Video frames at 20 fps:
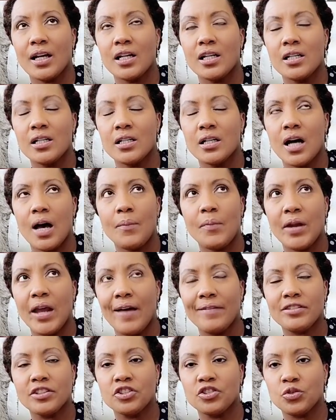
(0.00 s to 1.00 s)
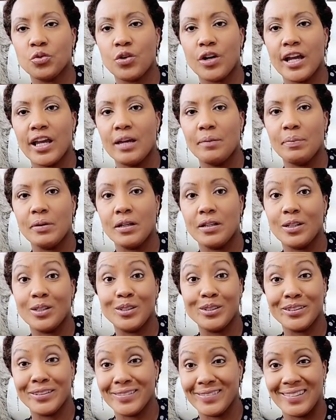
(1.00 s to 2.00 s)
I'm gonna have to store eight
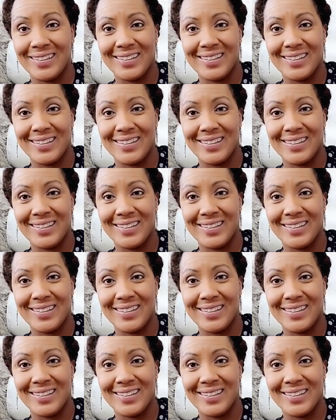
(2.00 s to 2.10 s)
pillows.